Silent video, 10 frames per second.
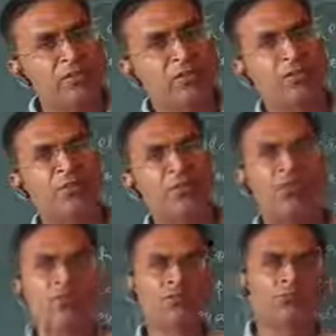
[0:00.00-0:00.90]
software
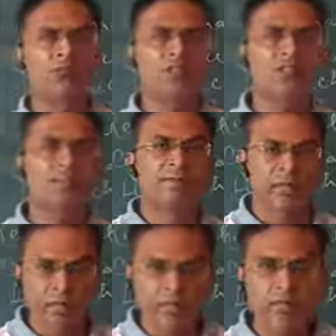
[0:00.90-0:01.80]
also plays,
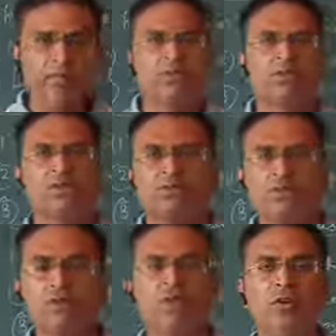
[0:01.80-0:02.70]
the database
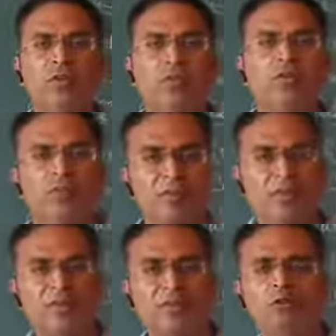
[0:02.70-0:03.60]
also
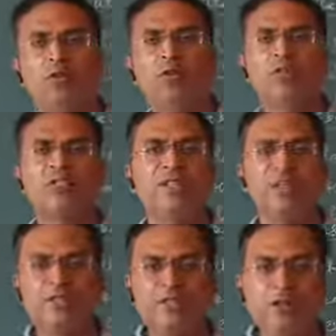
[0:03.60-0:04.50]
plays, because
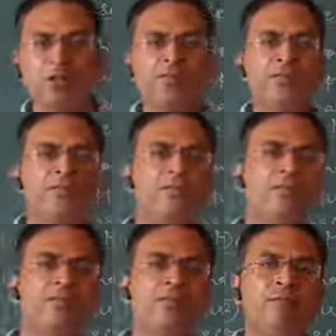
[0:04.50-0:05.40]
each
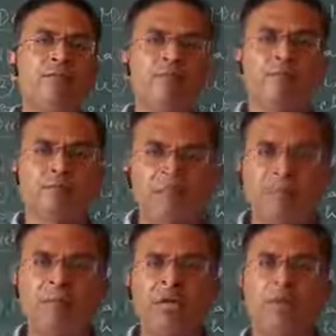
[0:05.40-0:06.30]
of
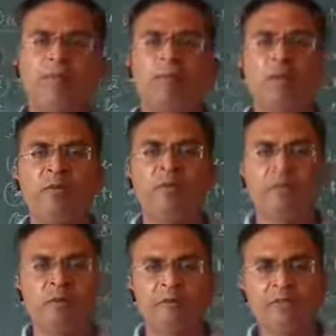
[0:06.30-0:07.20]
them are
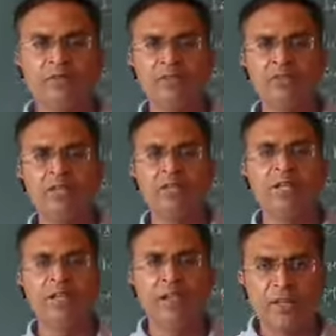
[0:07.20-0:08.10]
complementary
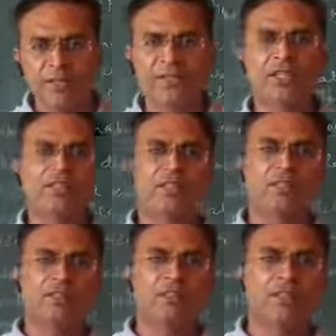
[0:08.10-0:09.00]
with each other.
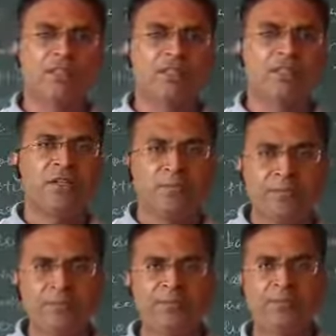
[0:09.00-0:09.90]

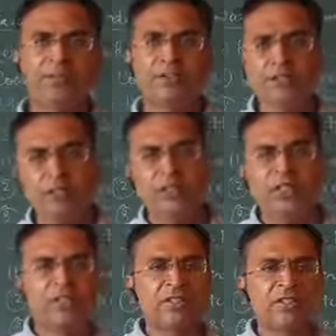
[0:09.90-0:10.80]
If
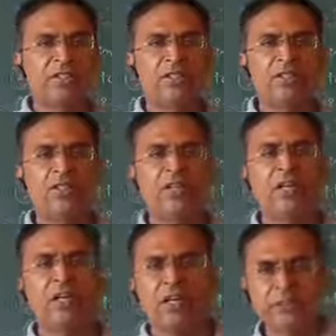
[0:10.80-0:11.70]
something is
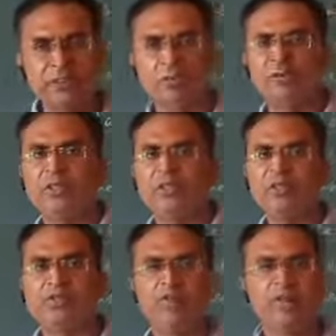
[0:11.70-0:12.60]
there and something
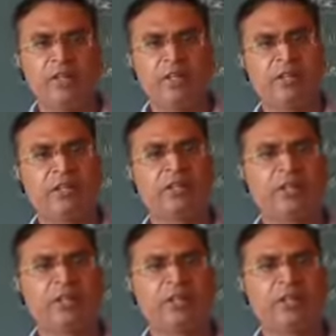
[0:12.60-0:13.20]
is not there,